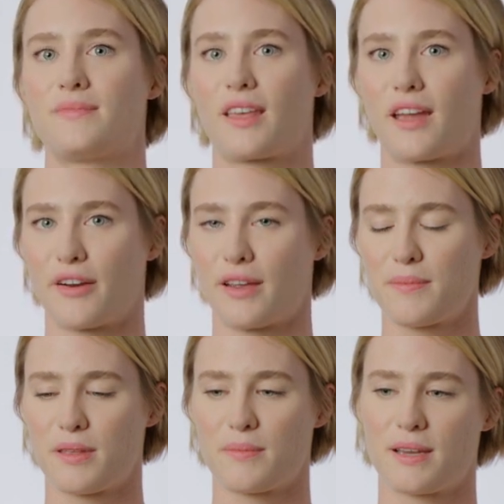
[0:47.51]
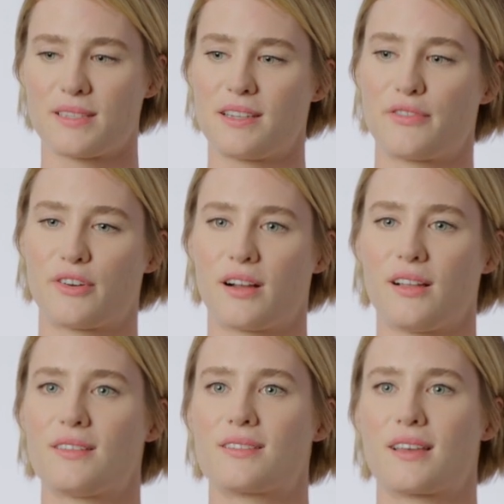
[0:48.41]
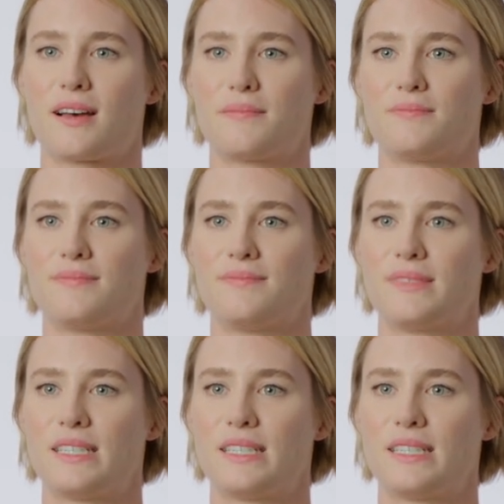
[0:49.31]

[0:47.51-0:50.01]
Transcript: Gary, played by Steve Carell, has come